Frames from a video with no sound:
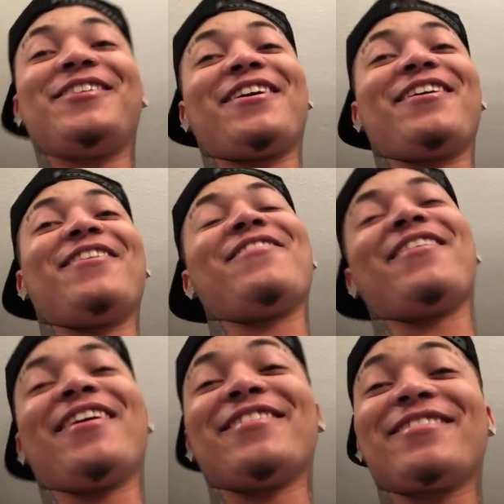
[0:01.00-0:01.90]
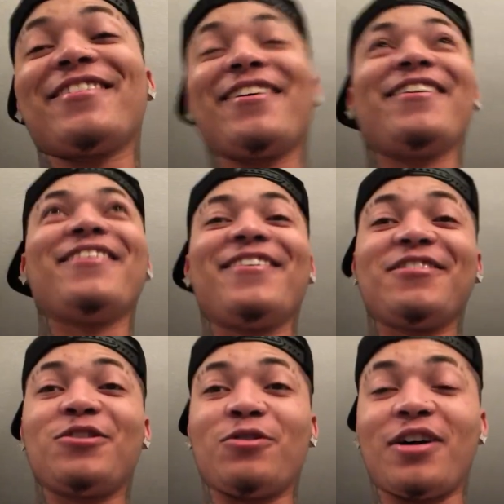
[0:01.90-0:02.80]
check it out, you guys.
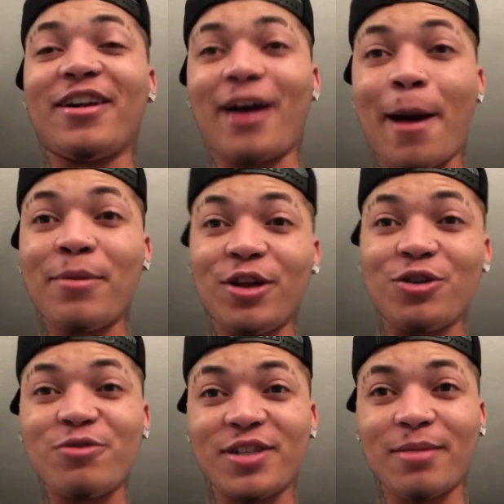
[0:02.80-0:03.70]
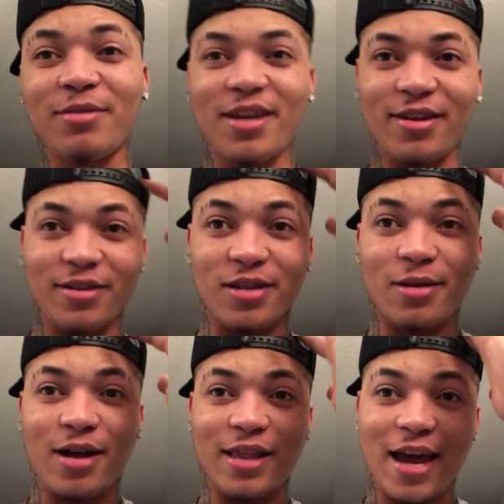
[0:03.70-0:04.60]
So uh, I'm gonna do something
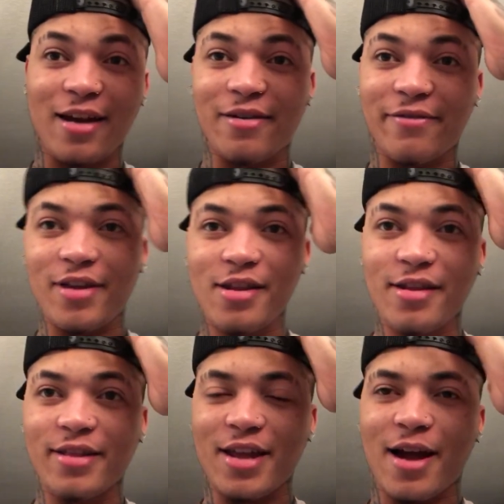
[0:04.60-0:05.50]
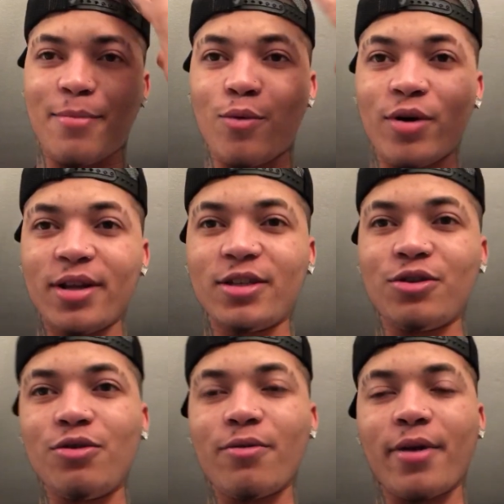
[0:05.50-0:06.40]
so, uh, like an event that I've been wanting
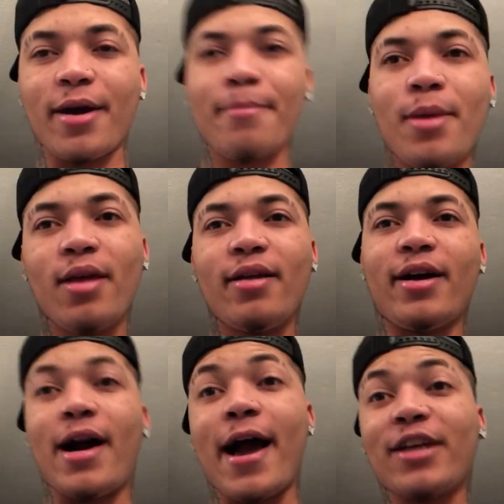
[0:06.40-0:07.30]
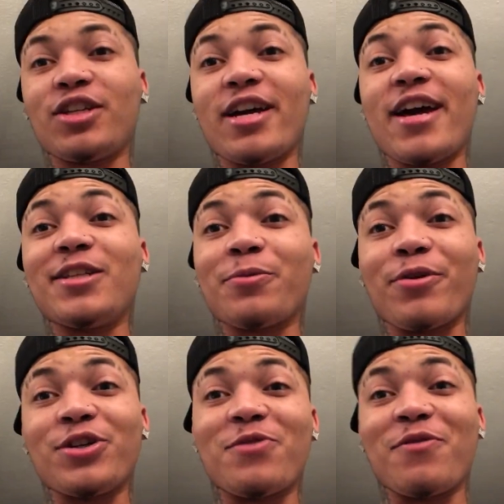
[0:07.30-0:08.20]
to do, right? Uh, I actually got
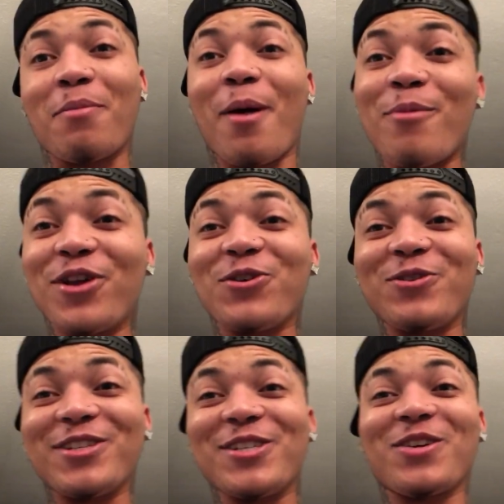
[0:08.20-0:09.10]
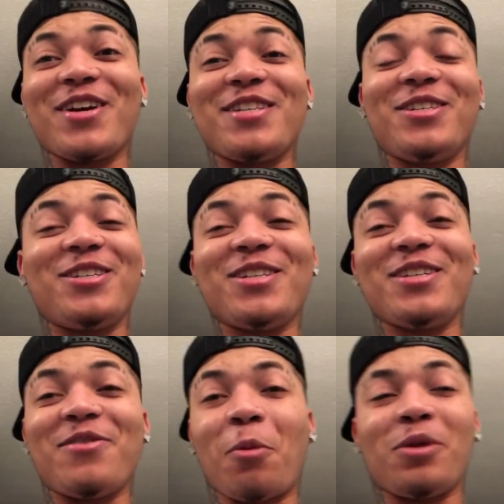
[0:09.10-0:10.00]
inspiration from my mother, which is crazy. She
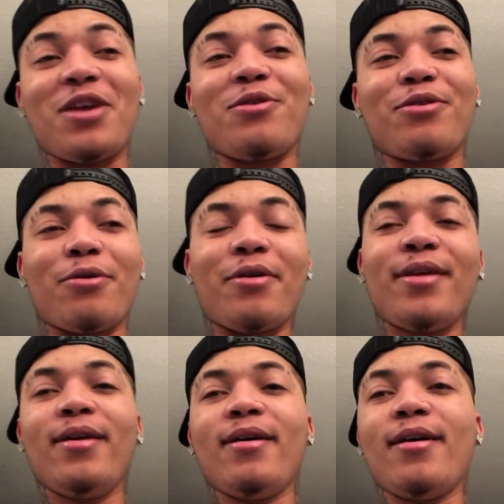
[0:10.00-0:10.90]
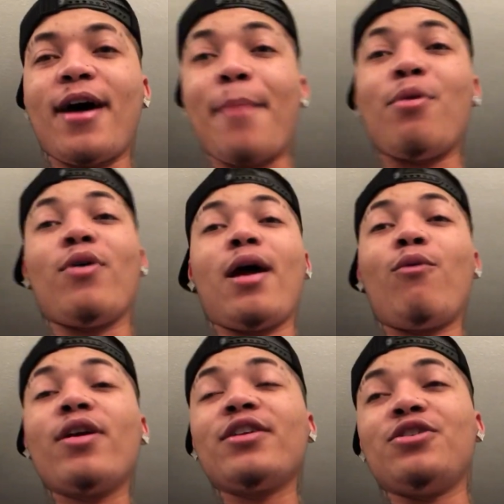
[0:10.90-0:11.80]
doesn't even play Yu-Gi-Oh. Uh, but what I
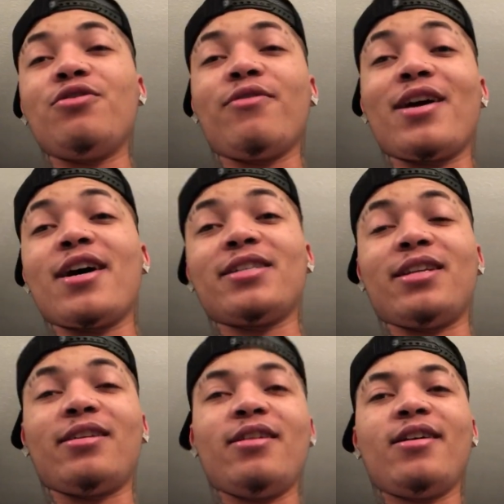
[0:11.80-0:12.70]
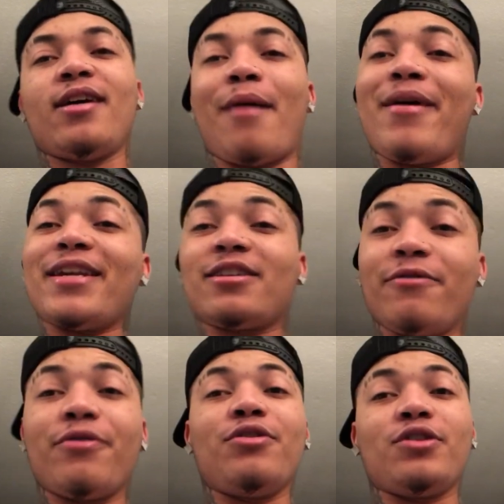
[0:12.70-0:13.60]
want to do, you guys, and I'm
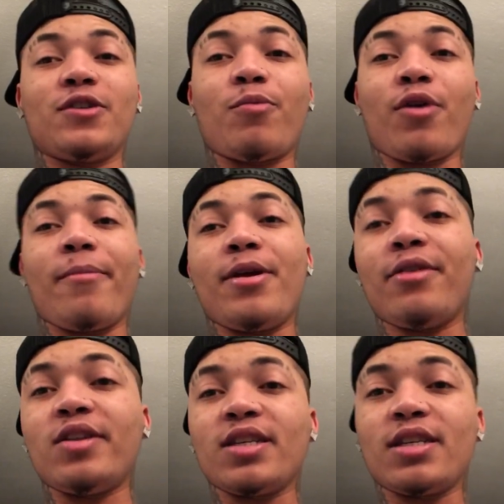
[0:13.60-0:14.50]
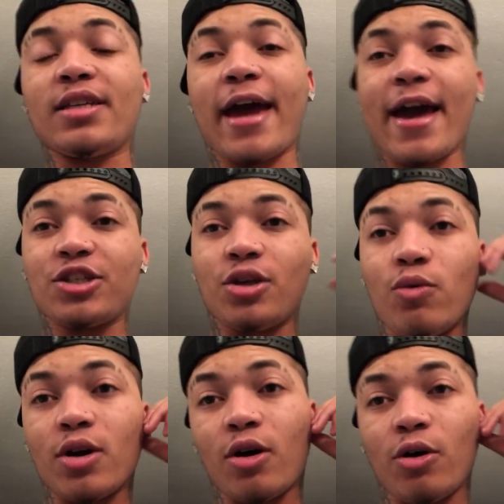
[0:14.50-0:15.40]
asking for you to support me on this, is I actually
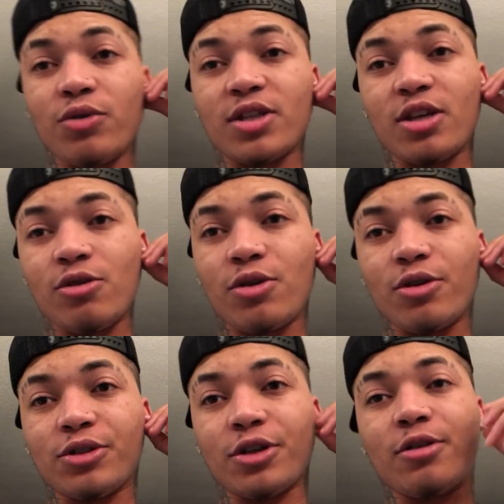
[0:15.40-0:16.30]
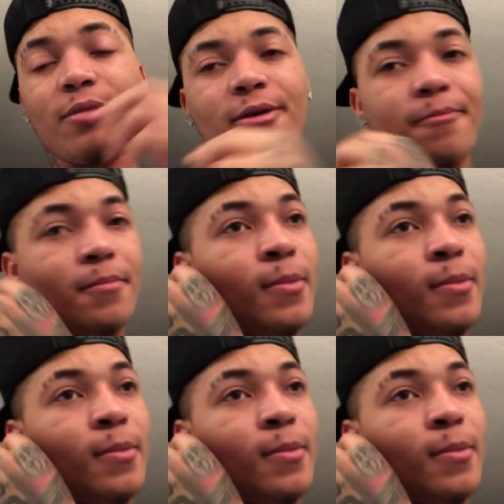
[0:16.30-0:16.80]
want to host a Yu-Gi-Oh tournament.